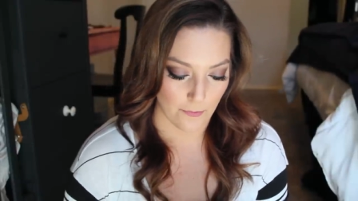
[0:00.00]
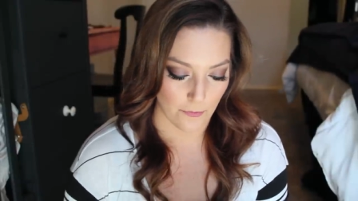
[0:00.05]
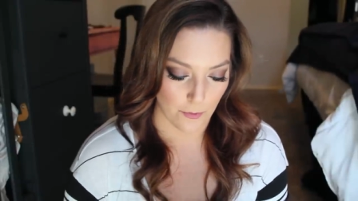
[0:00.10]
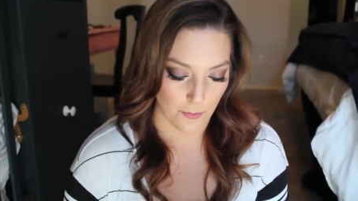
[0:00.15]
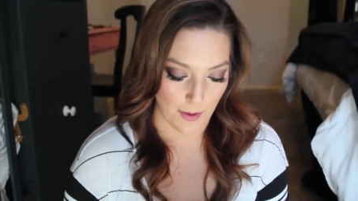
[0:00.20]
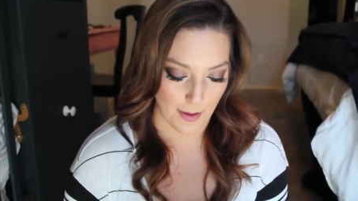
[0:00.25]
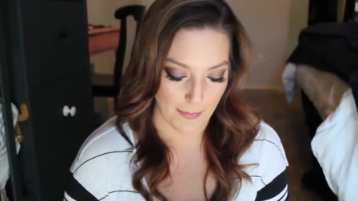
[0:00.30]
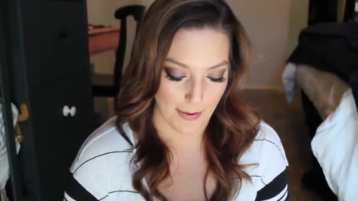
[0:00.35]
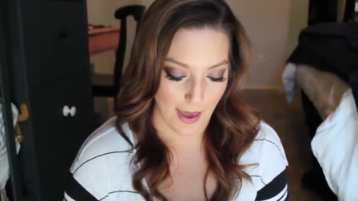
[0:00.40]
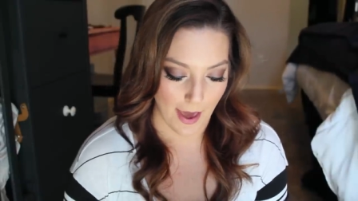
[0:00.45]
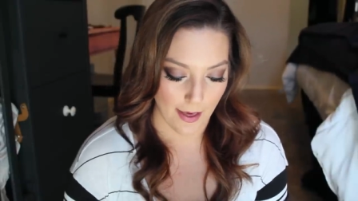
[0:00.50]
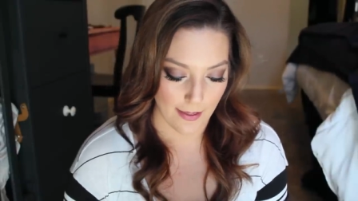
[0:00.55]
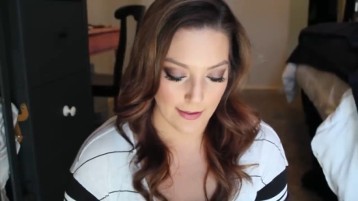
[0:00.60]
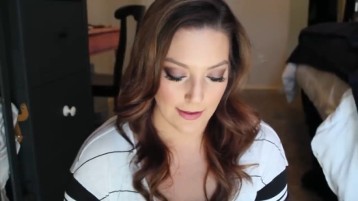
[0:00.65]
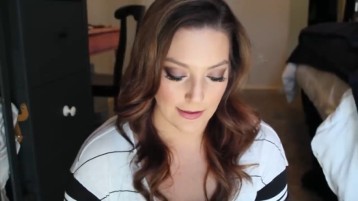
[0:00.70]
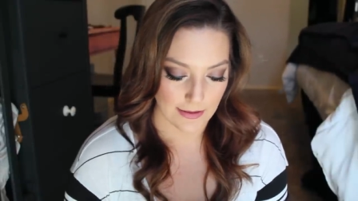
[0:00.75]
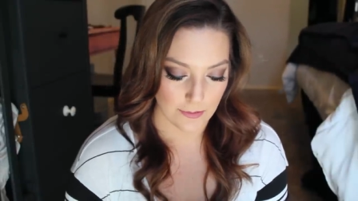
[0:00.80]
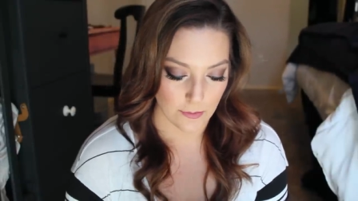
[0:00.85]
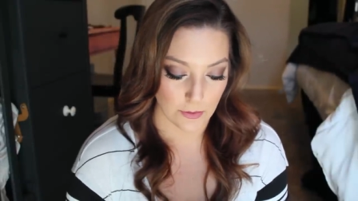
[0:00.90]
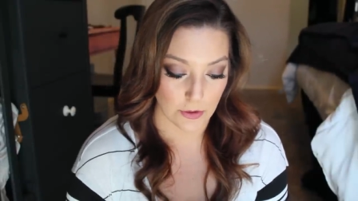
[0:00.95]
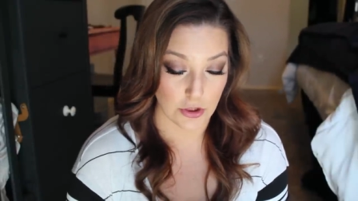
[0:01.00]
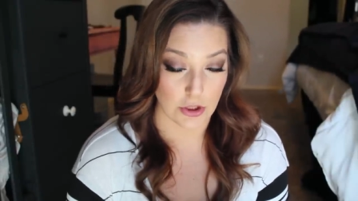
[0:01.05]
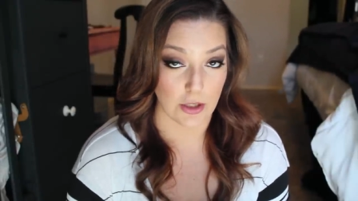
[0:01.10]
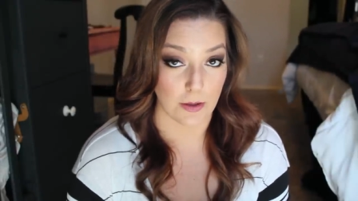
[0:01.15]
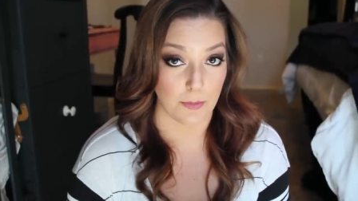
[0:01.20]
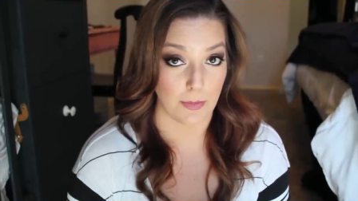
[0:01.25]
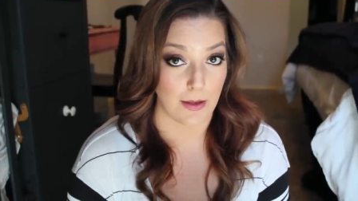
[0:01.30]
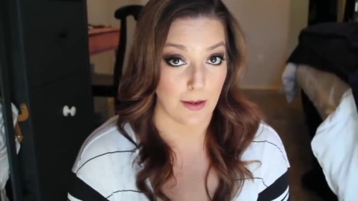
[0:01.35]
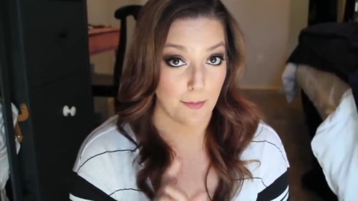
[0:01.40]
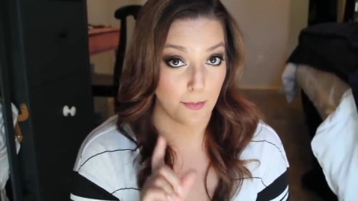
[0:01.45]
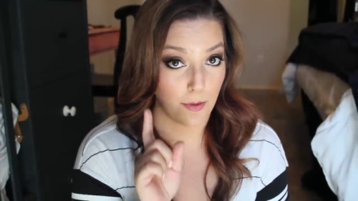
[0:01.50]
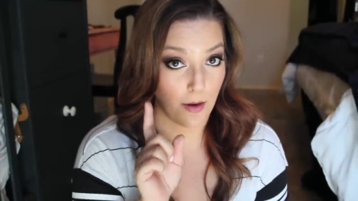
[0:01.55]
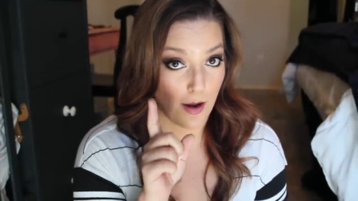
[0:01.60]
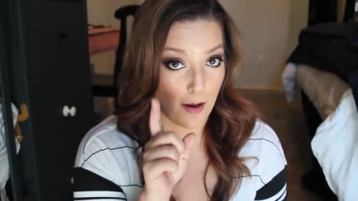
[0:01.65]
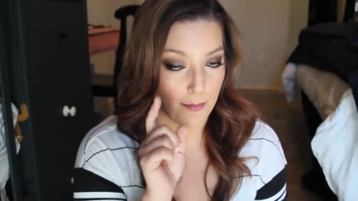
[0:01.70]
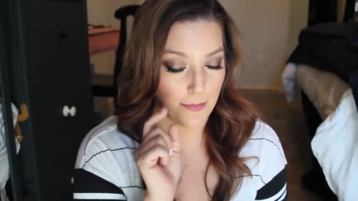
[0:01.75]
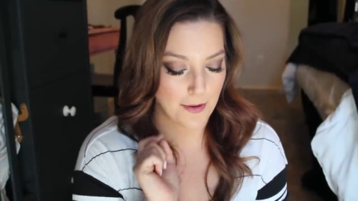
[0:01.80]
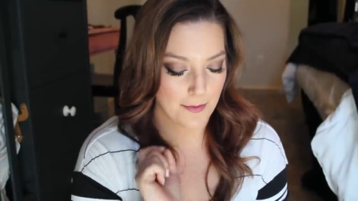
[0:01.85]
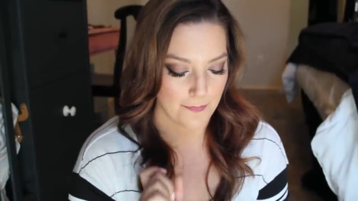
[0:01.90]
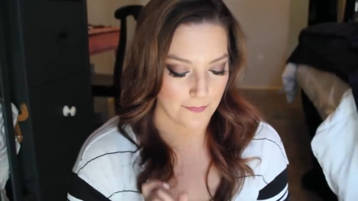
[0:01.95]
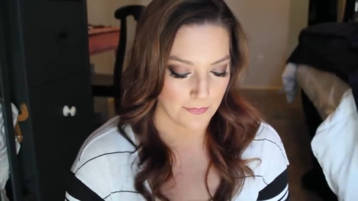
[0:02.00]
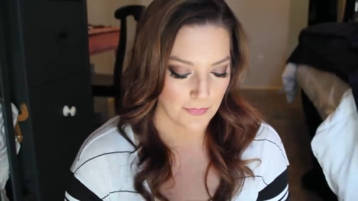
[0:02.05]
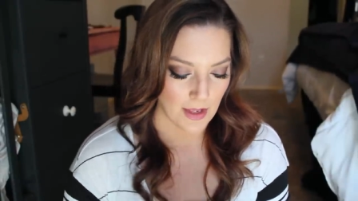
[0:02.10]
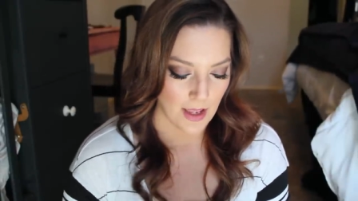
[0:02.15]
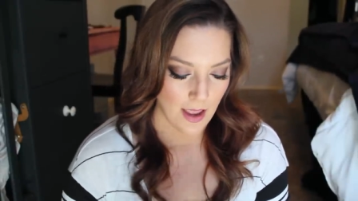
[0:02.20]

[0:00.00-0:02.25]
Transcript: for my palettes, which could be a problem